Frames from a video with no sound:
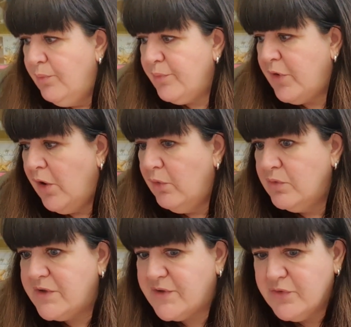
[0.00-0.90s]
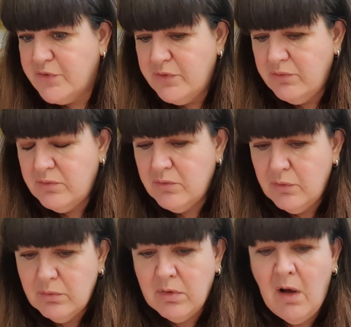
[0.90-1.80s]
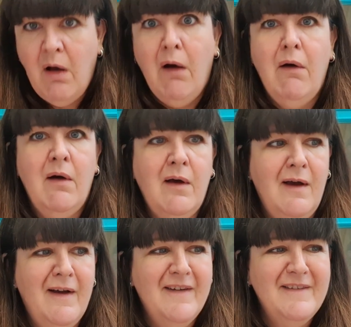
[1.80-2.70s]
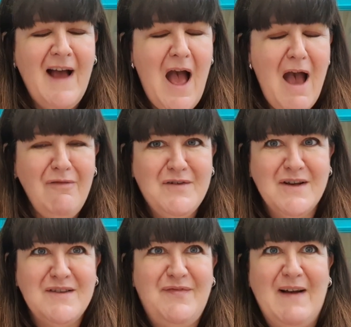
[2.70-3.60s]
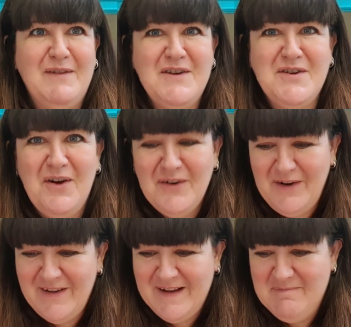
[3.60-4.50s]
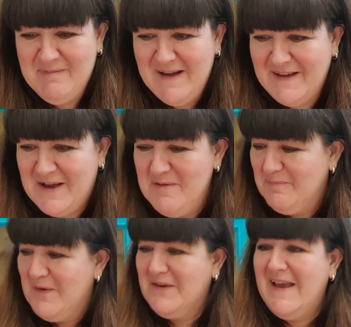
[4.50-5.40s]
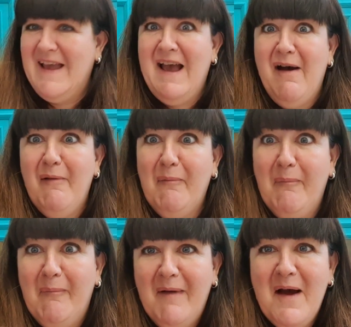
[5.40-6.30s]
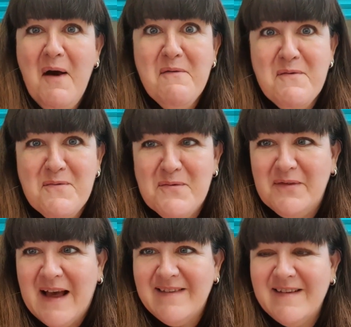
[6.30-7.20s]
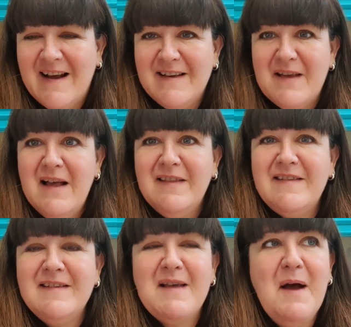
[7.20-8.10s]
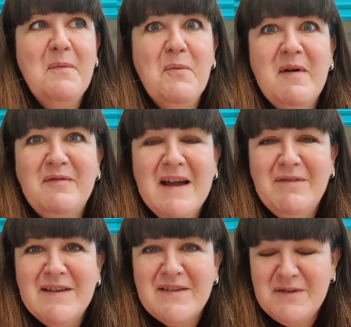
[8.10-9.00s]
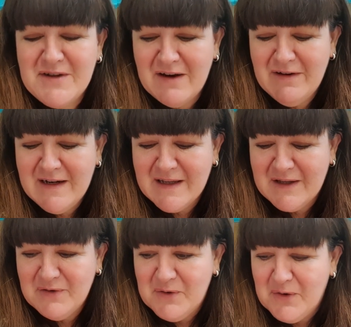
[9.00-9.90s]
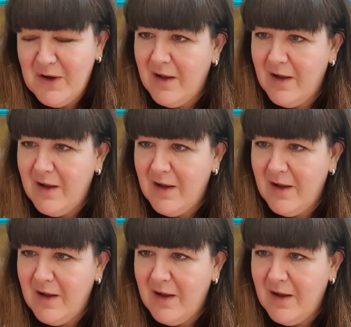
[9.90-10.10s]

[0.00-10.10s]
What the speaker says: cold at all. Ooh, I've just found a chocolate in my coat pocket. Oh, that's nice. This is oh, my favourite. It's a cherry liqueur.